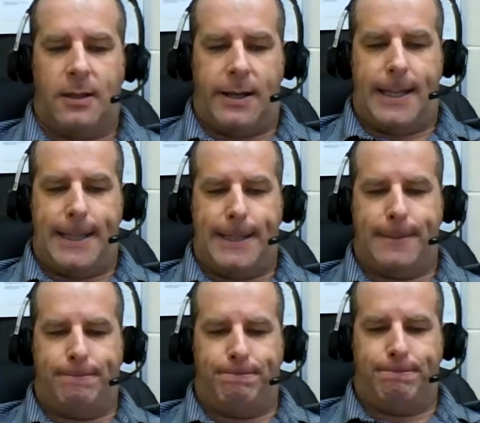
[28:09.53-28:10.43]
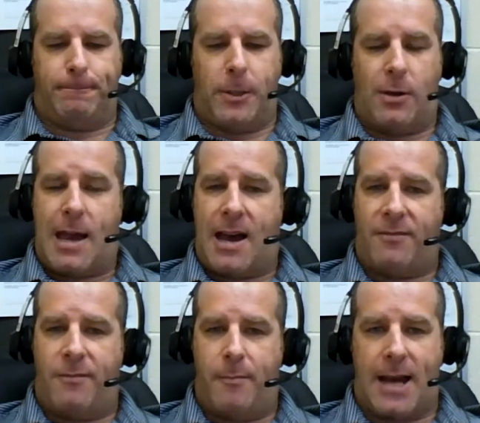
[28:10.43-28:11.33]
You
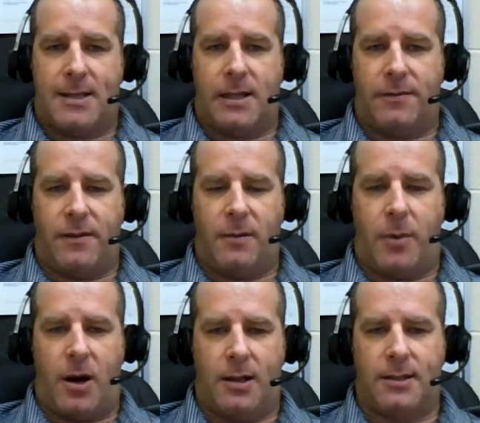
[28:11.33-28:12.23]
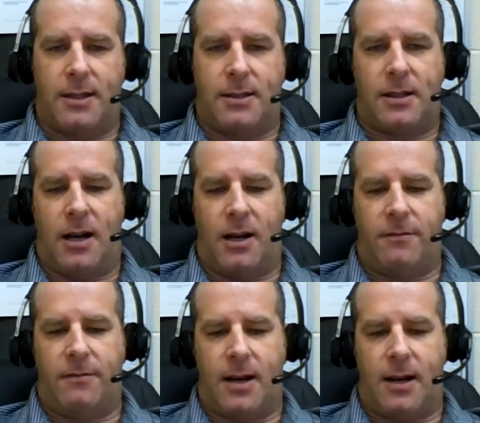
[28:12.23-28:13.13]
have massive deposits
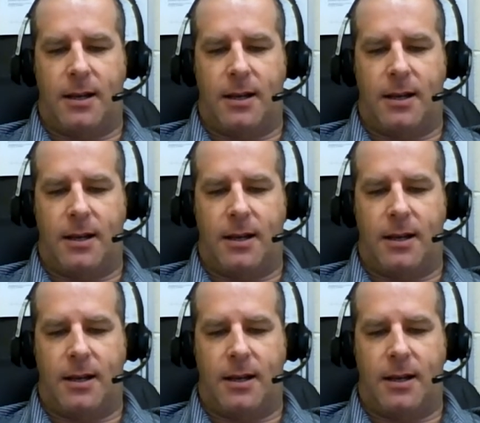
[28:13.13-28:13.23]
of